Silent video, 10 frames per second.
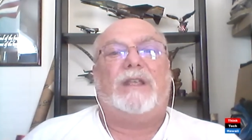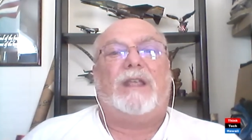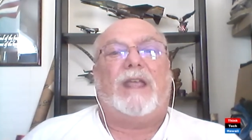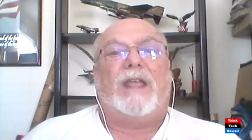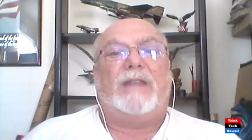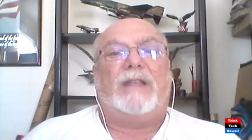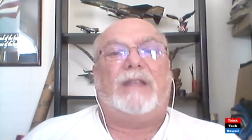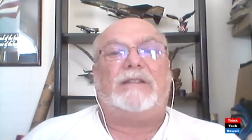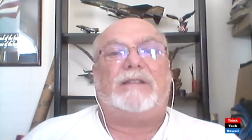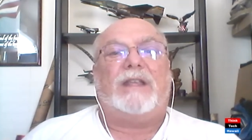and then
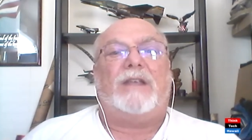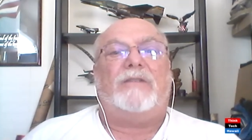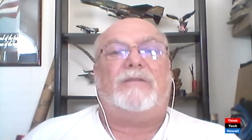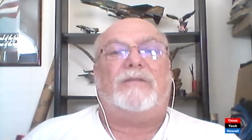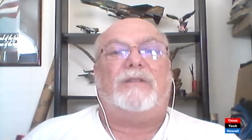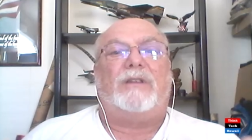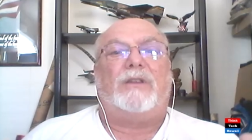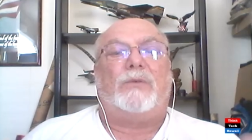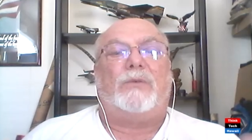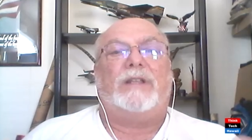save the
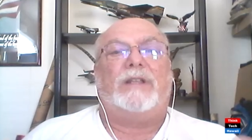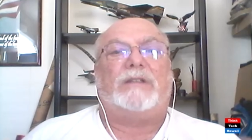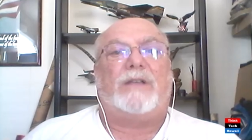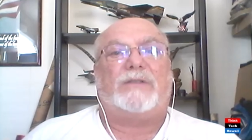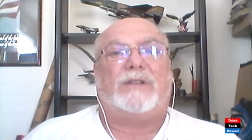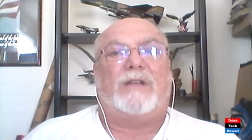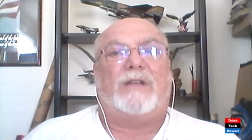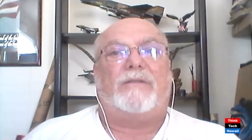really tough stuff,